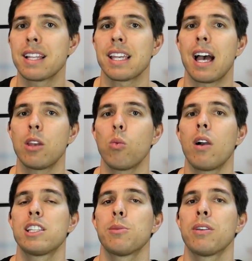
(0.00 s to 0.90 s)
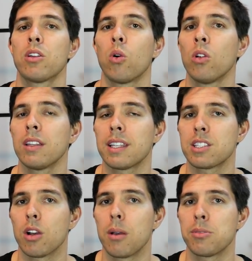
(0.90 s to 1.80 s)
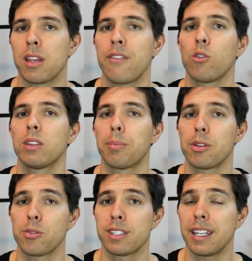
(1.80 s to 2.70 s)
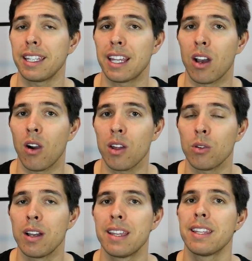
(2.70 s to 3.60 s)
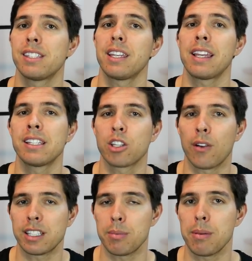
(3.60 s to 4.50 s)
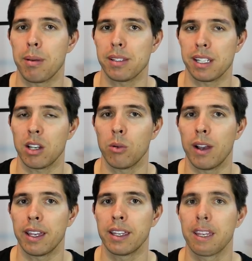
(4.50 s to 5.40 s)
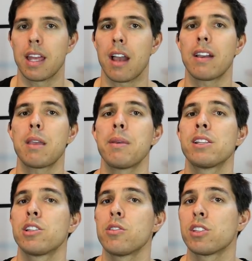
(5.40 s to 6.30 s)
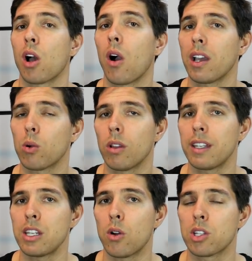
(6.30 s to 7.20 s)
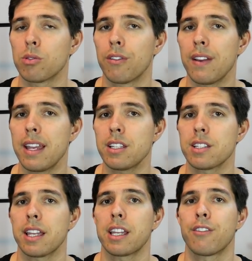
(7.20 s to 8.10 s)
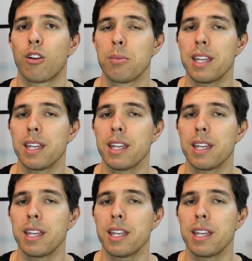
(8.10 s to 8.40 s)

it's hardwired to be on all of the time, so even when the printer is sitting there idle, this thing is going to be buzzing away. Our aim is to use a high quality Noctua fan to take it from